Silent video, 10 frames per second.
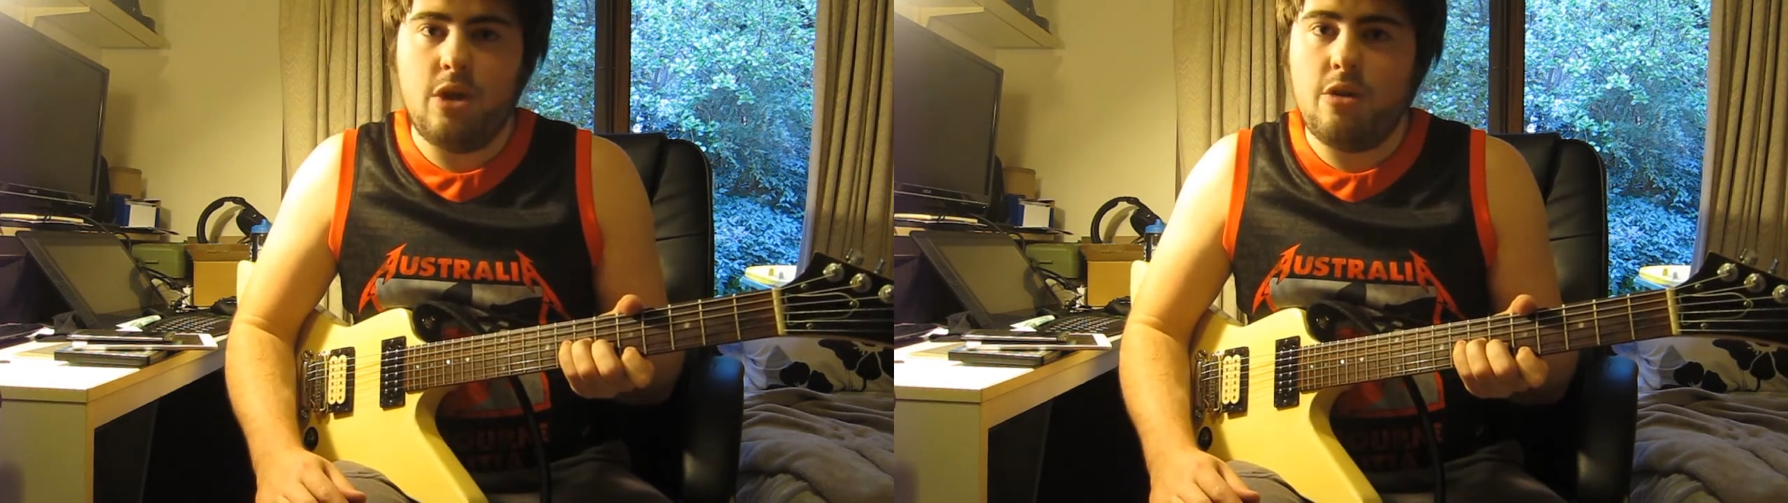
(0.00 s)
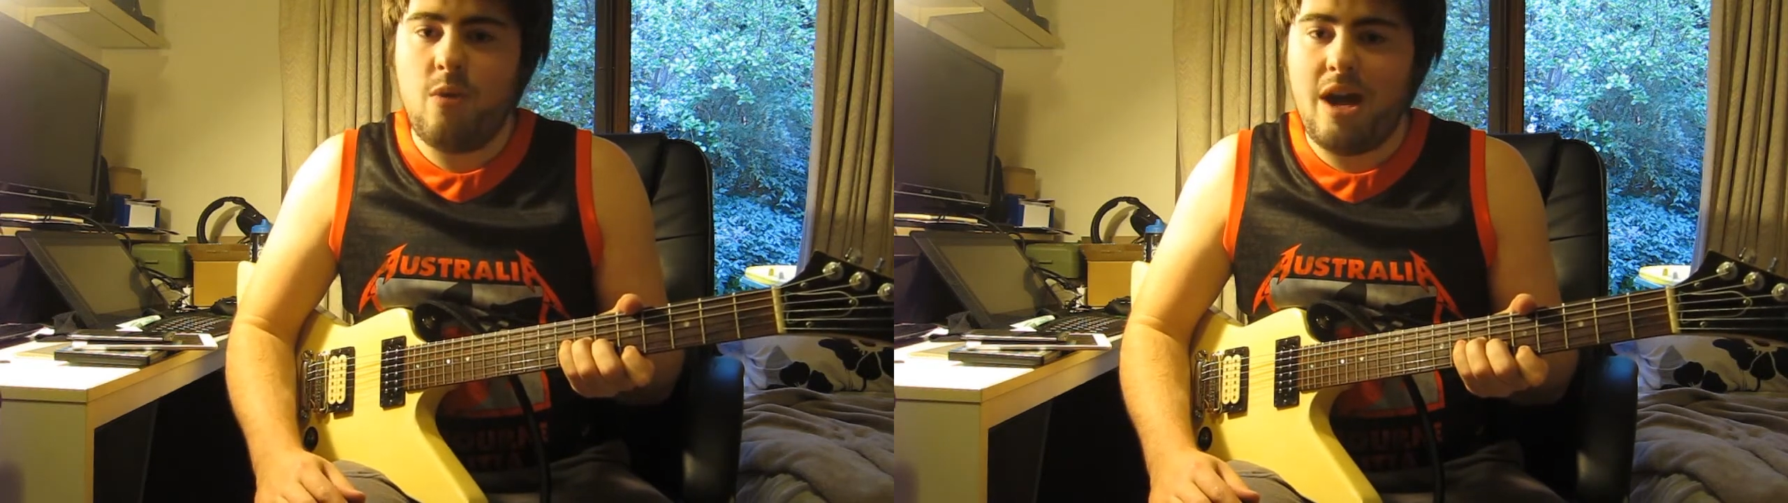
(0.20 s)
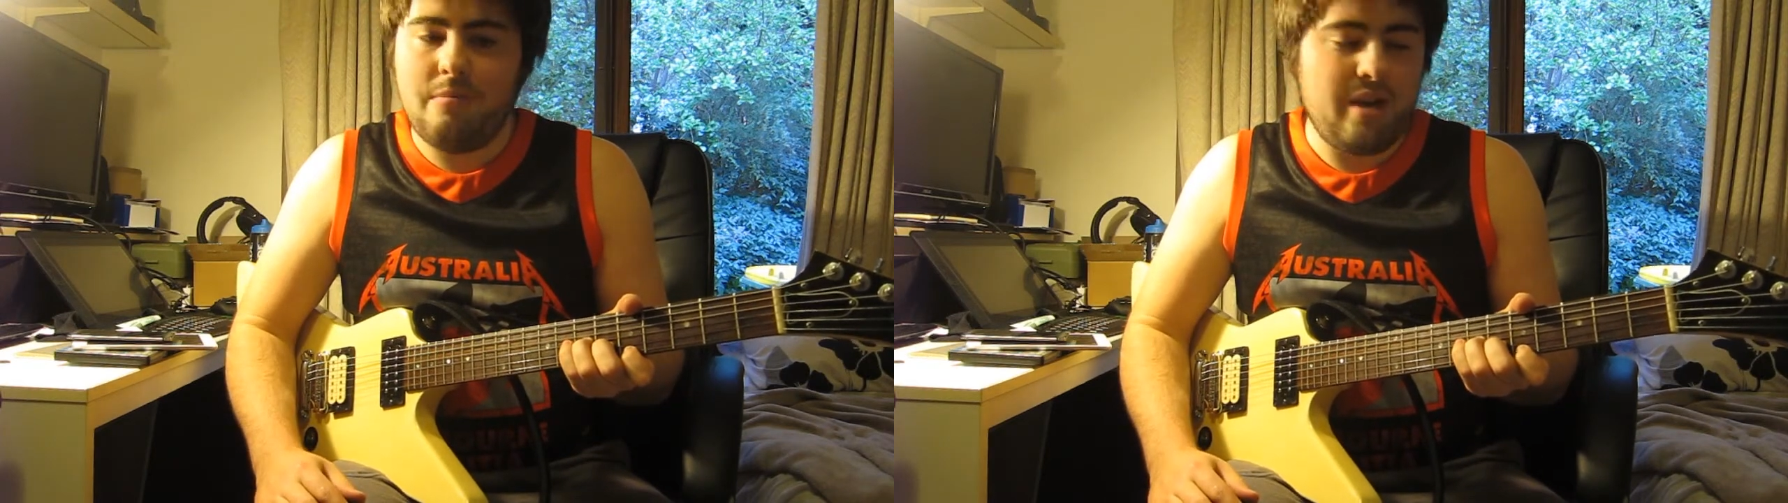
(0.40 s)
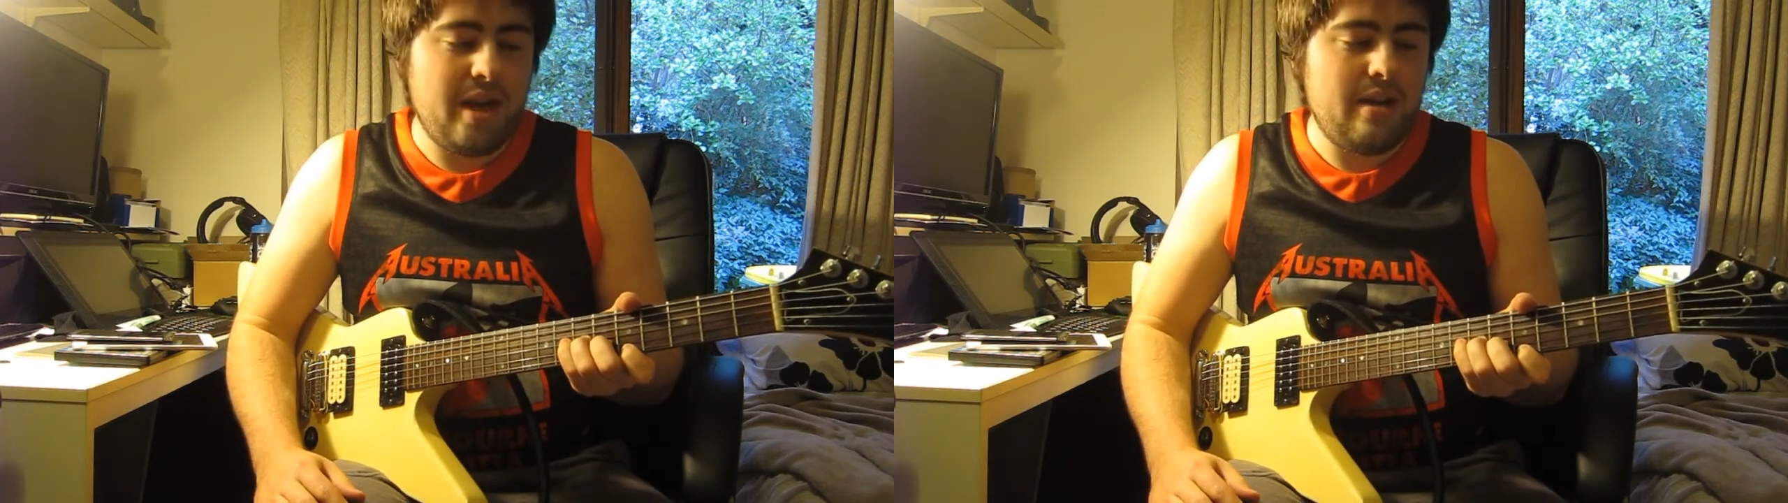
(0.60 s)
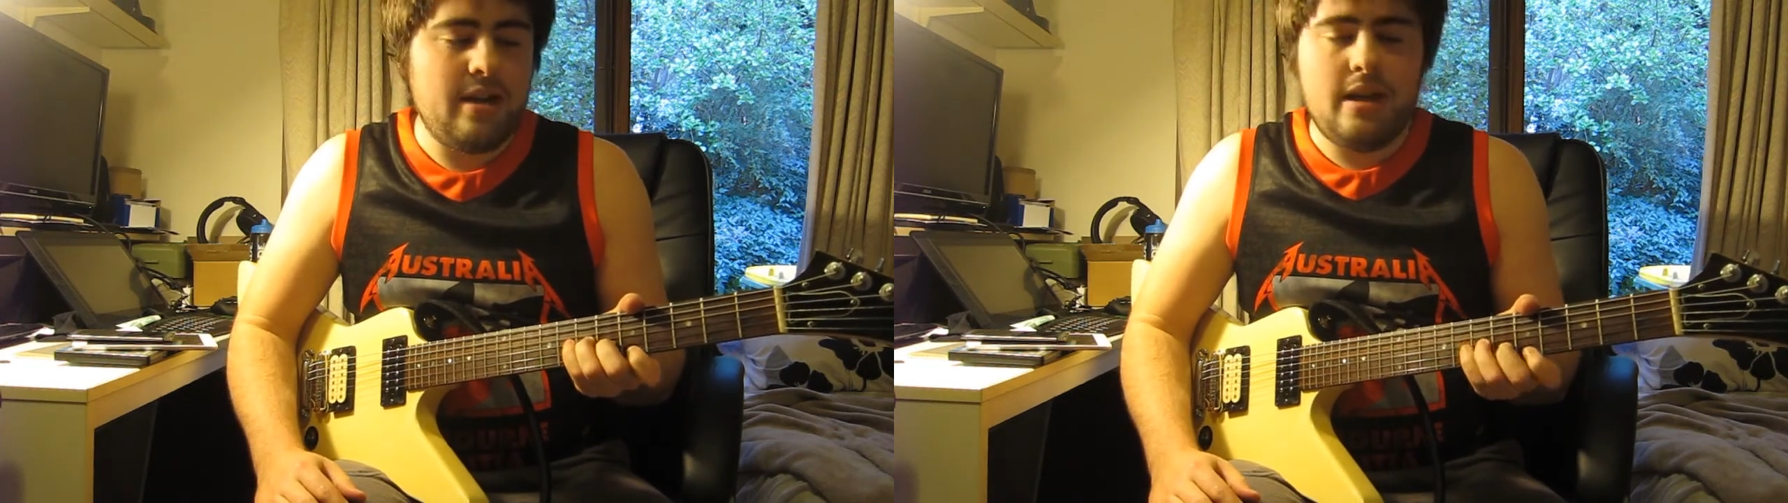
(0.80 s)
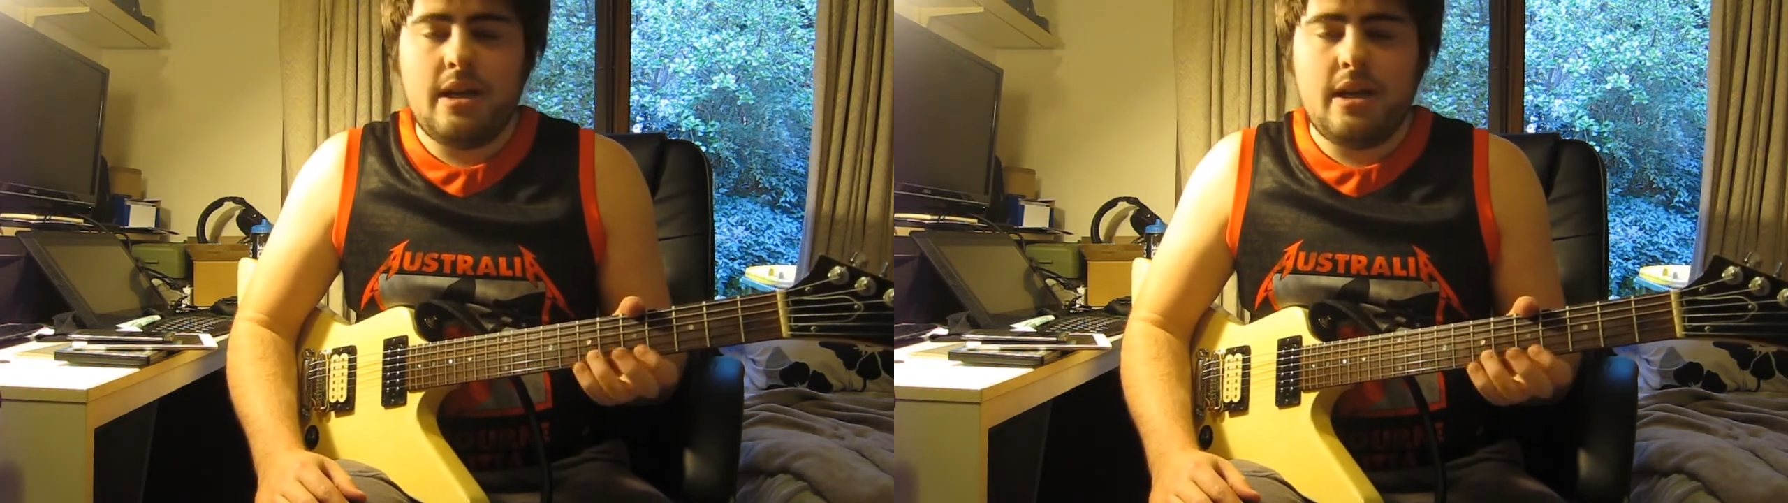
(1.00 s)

learn one bit,